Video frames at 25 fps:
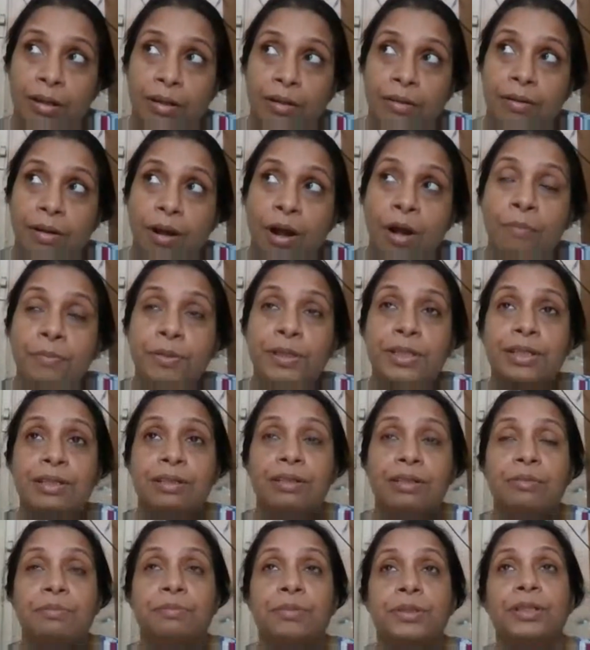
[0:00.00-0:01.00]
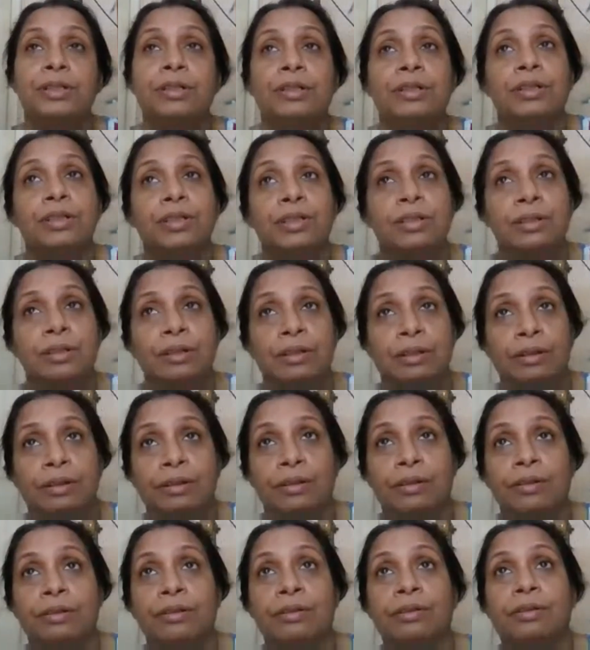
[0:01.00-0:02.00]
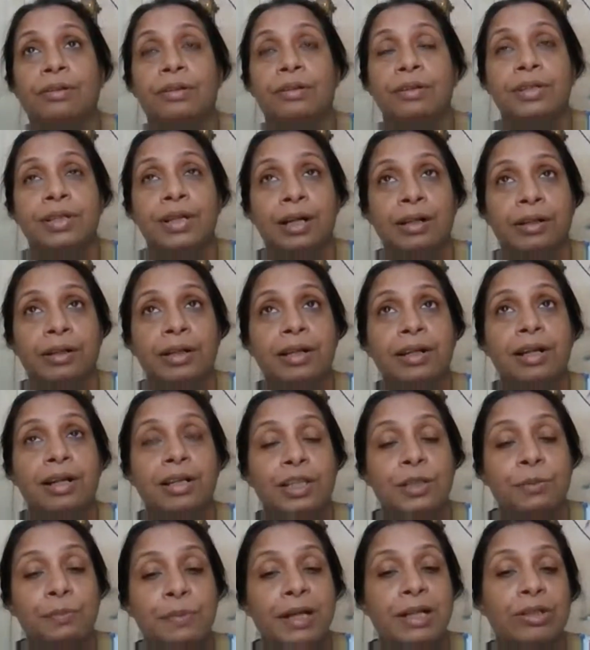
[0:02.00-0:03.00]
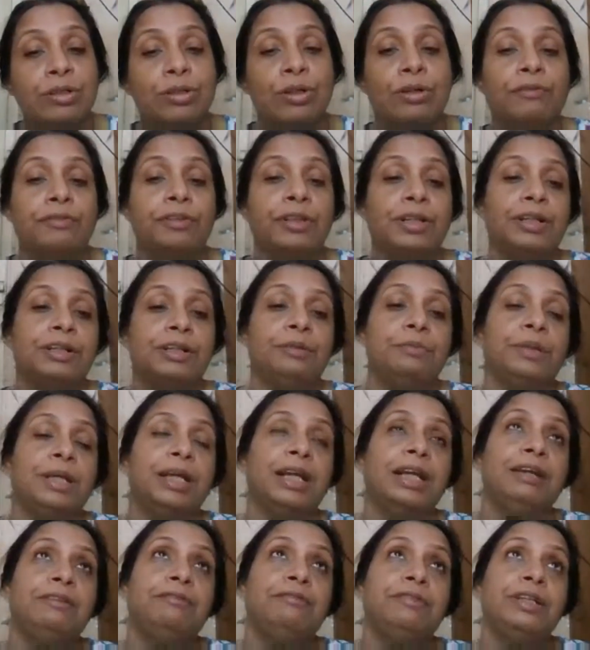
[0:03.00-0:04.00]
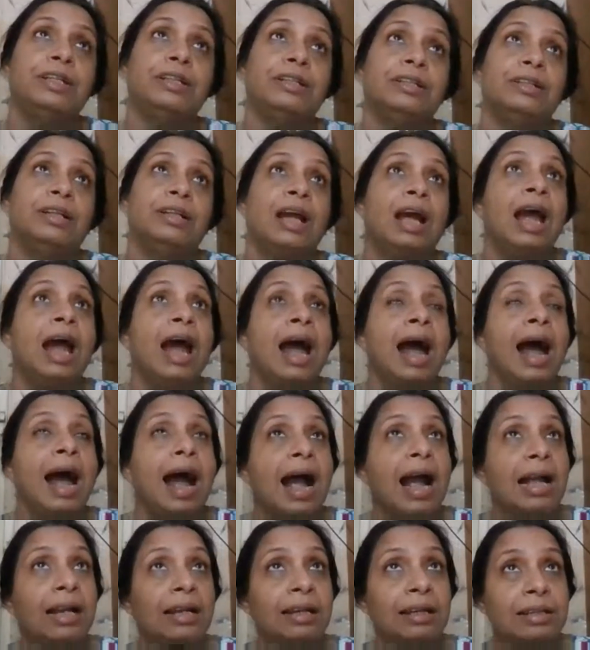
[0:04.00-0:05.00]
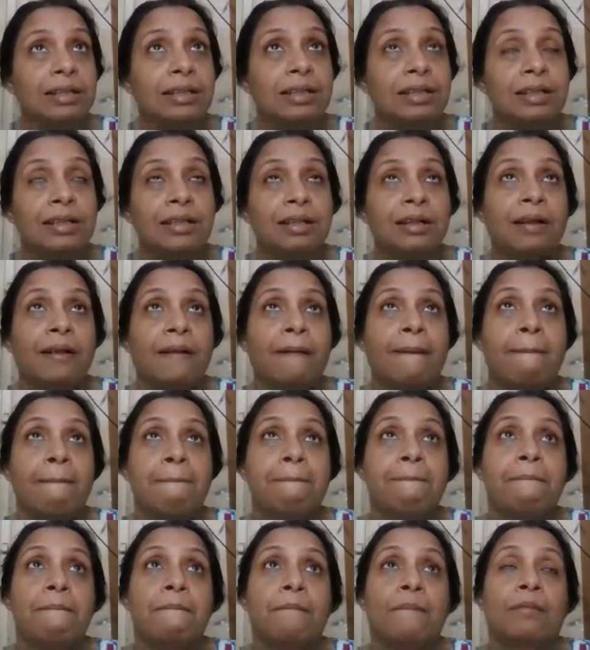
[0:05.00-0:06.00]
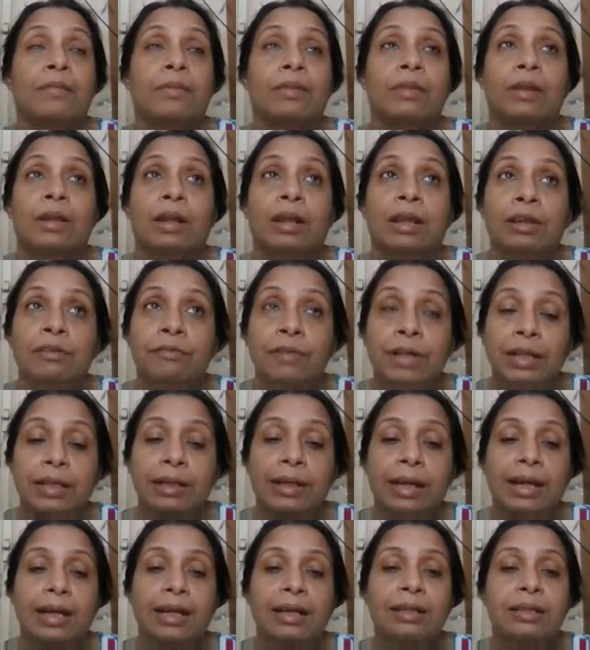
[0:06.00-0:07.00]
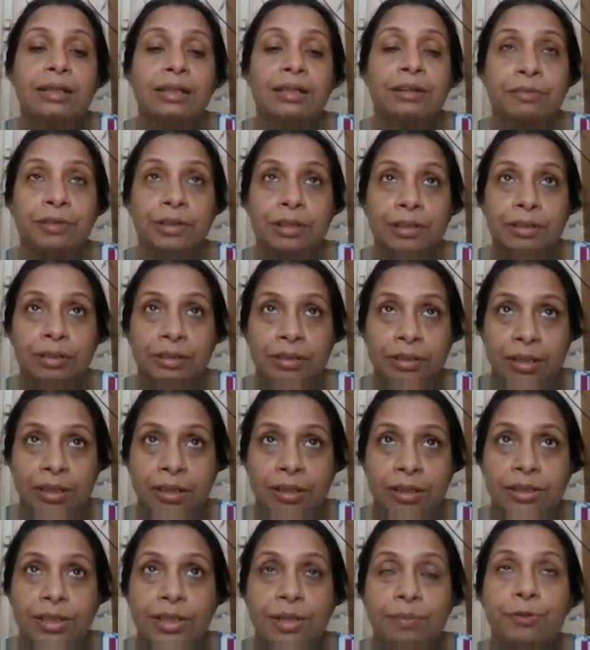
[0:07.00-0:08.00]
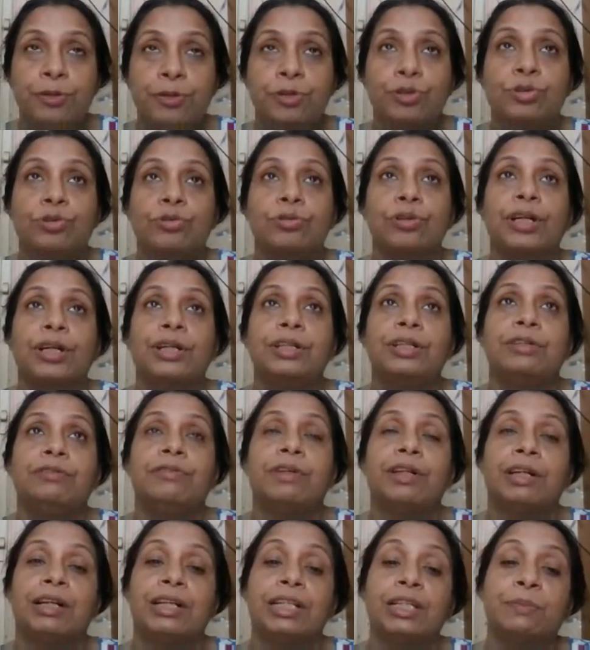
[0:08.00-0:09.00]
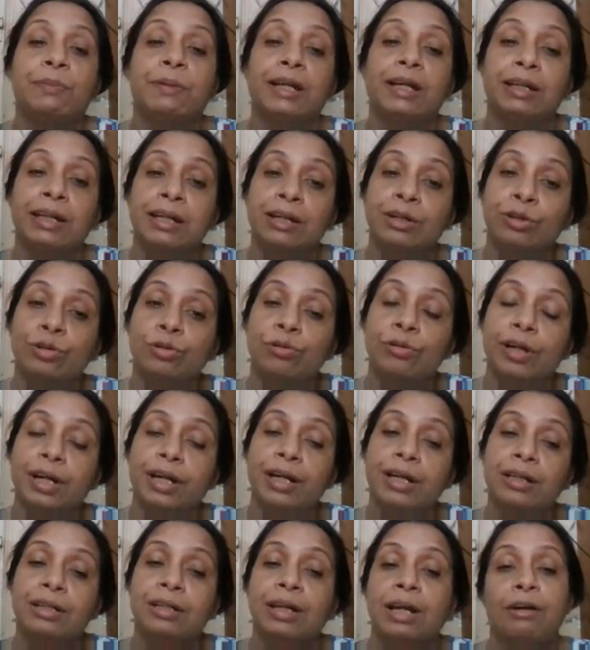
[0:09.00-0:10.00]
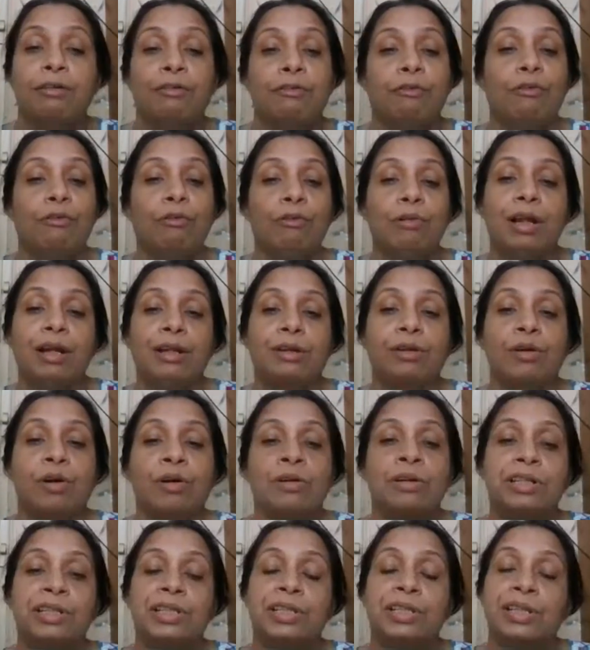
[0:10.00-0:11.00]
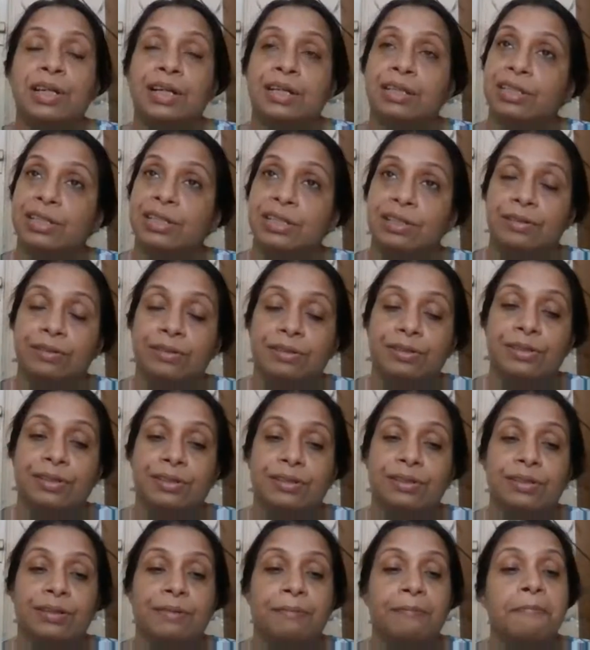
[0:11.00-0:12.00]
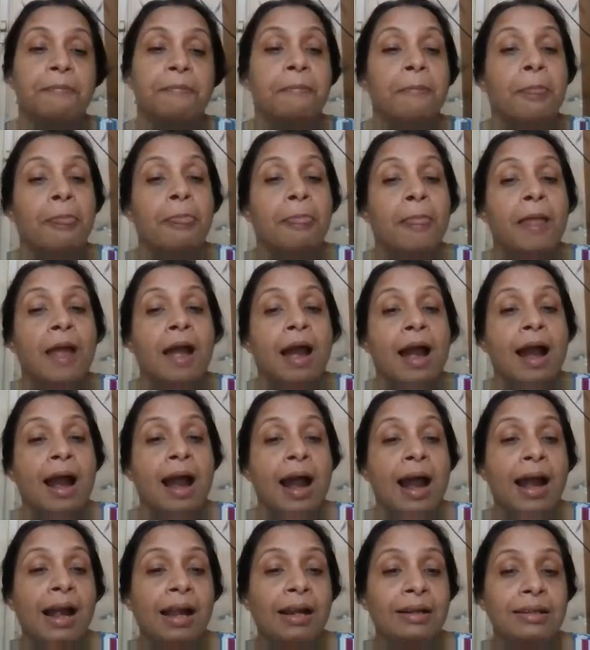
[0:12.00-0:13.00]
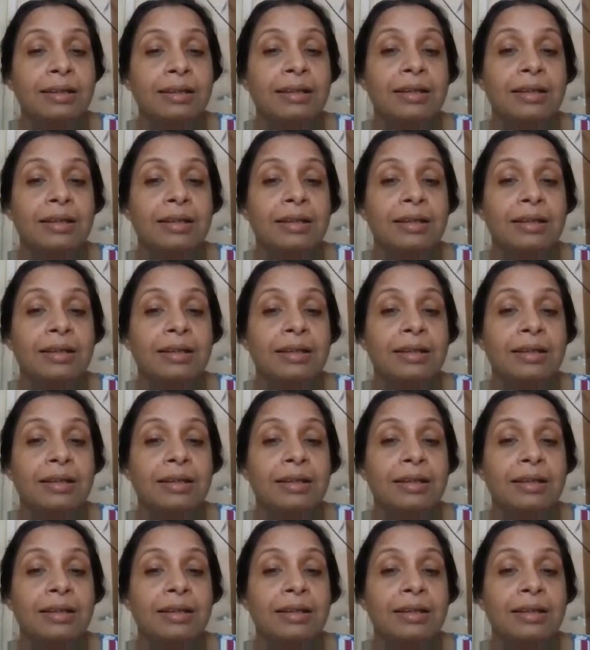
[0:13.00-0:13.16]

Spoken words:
observe certain aspects of their behavior, and you are supposed to get, you are expected to get full and honest answers. And